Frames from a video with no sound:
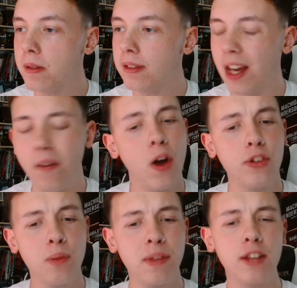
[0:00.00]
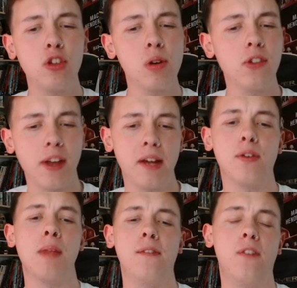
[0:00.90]
There are some things you can take
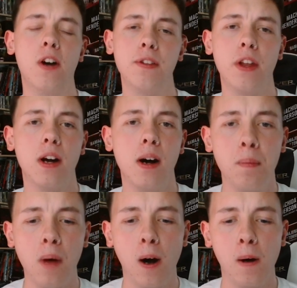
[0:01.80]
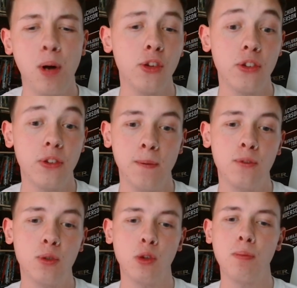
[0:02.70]
from that fight that are positives
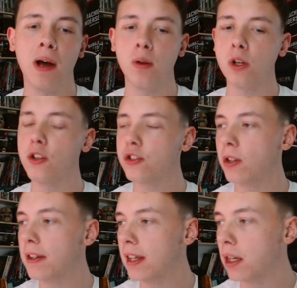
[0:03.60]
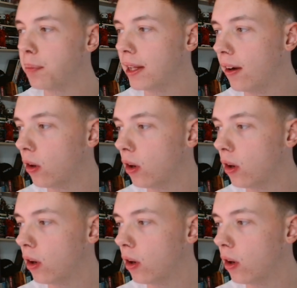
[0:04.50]
towards Paulo Costa, I think. But there are